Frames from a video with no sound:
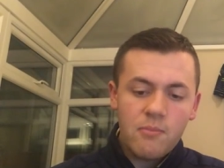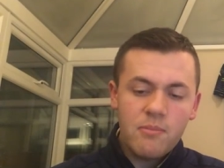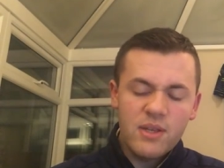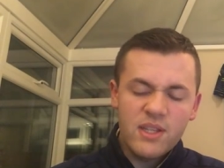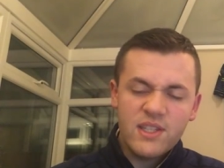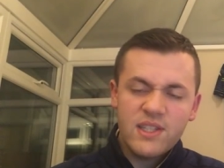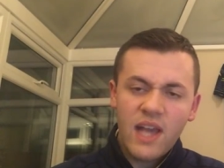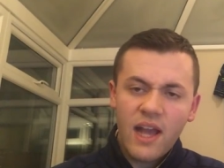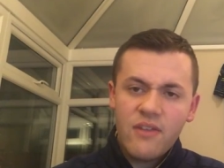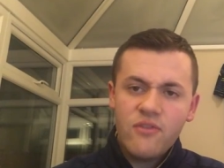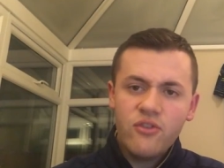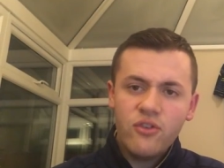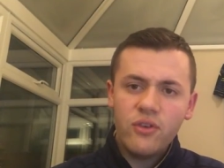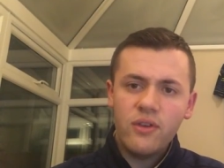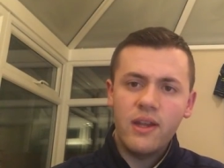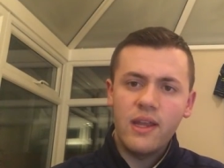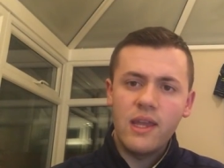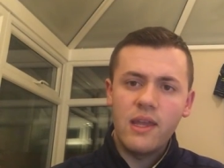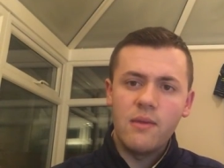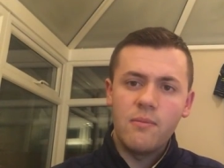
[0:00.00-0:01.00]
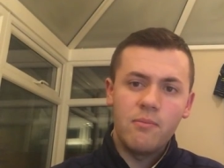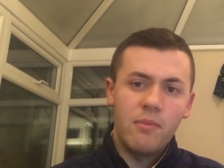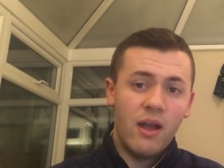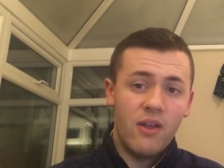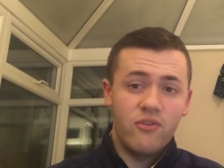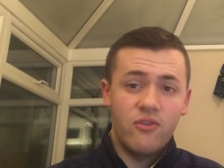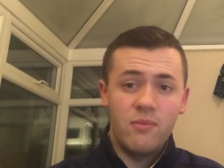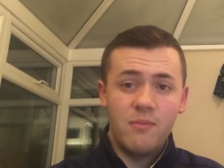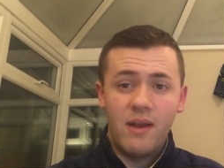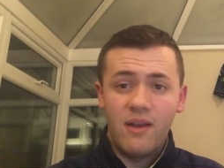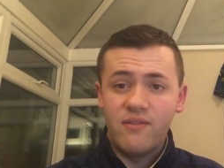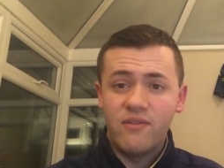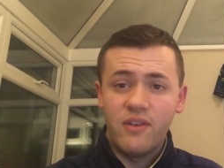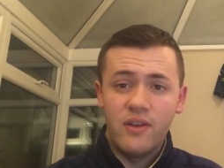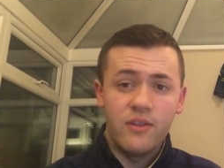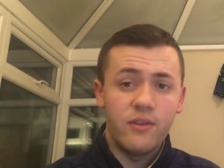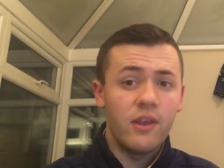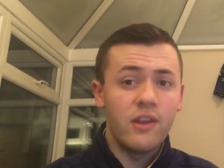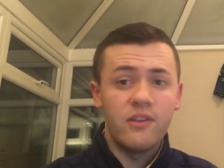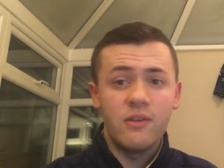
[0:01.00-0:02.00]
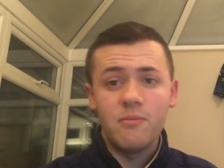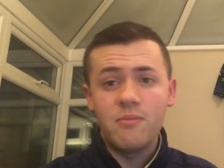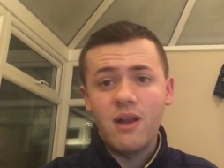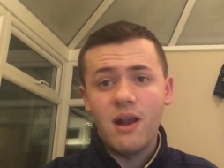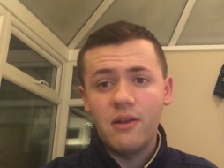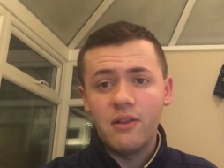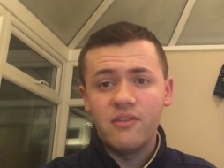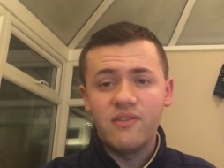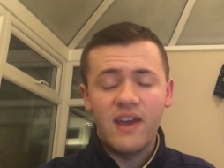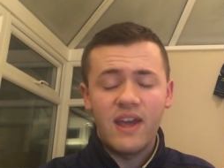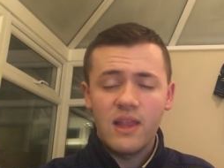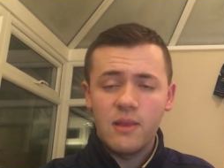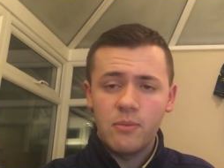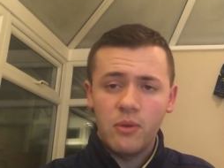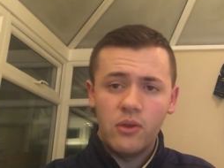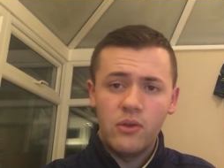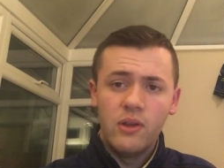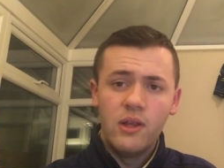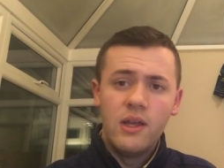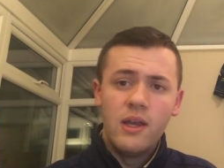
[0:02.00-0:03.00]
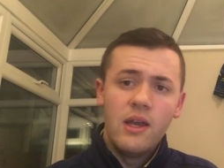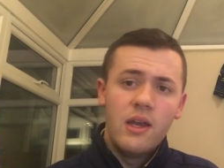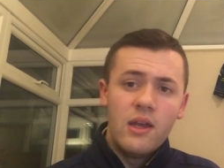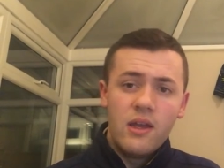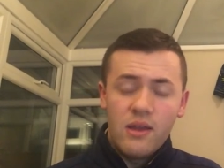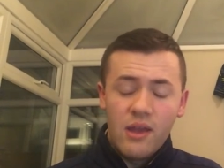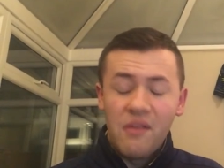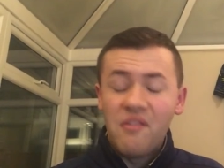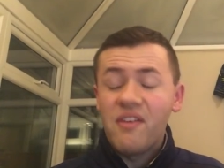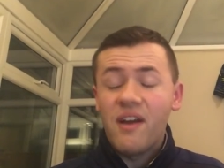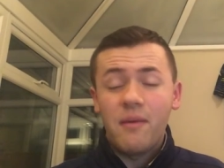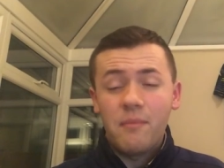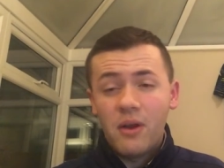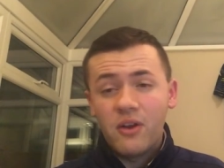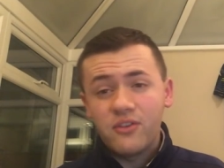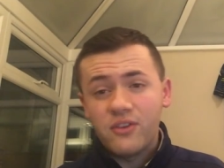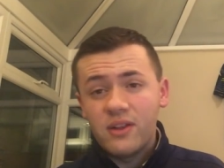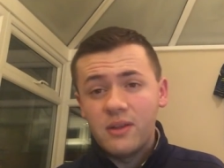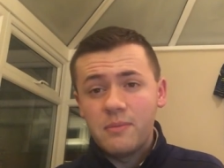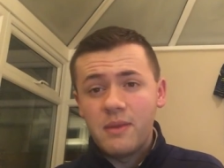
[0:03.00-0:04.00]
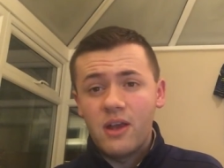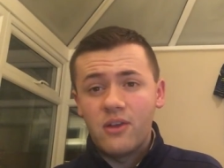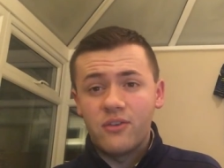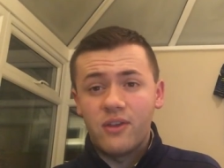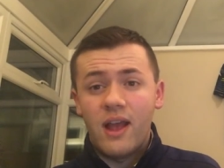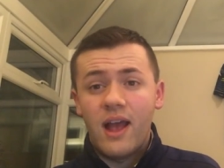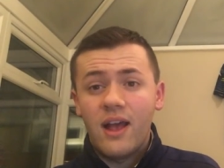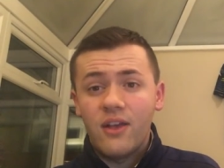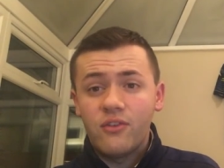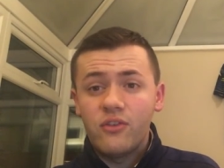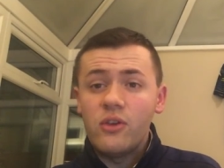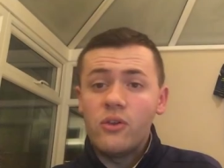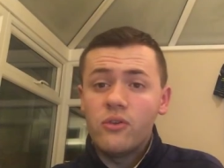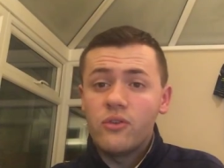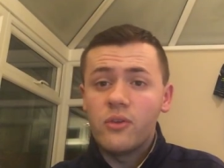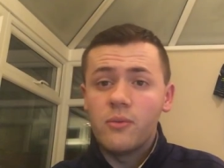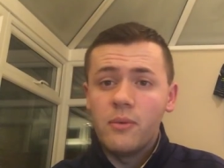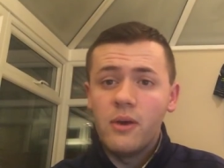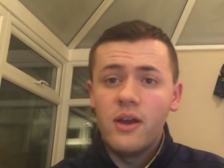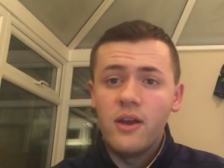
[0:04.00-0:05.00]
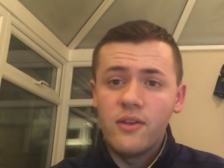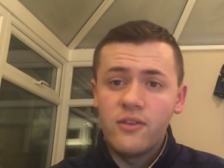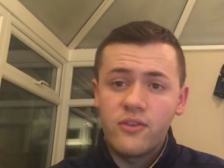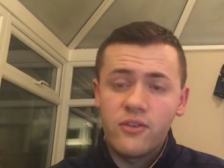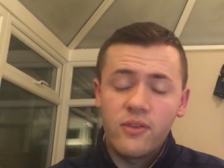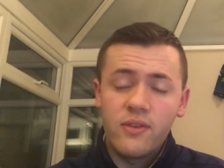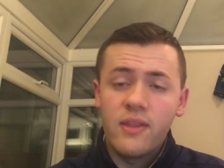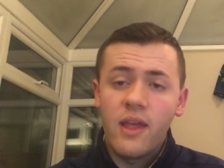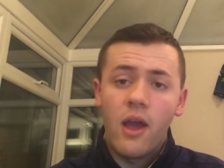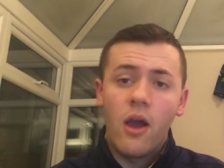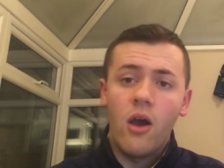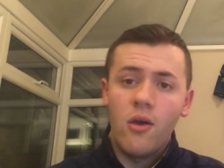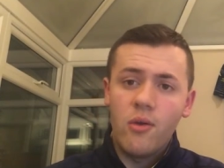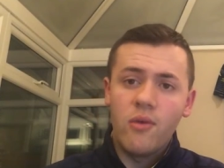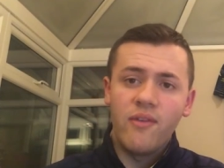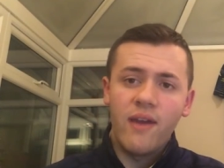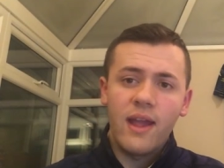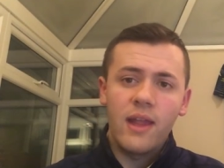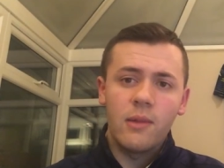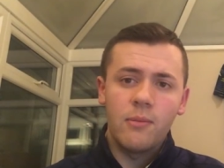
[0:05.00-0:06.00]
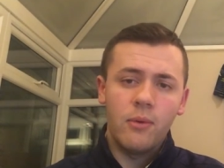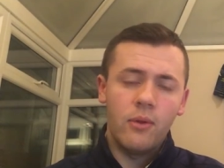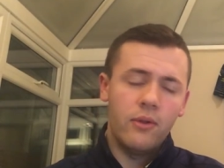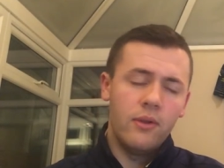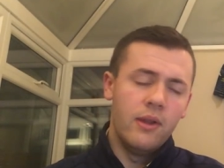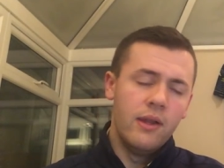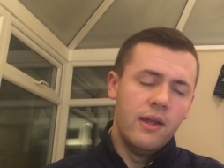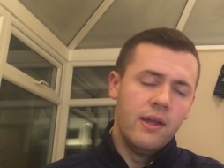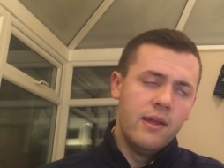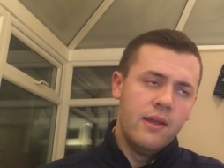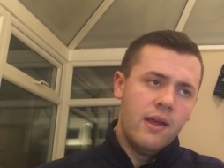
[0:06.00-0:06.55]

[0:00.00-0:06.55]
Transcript: potentially Patrick Bamford, Izzy Brown available. In fact, Marcelo Bielsa has used the words they are available.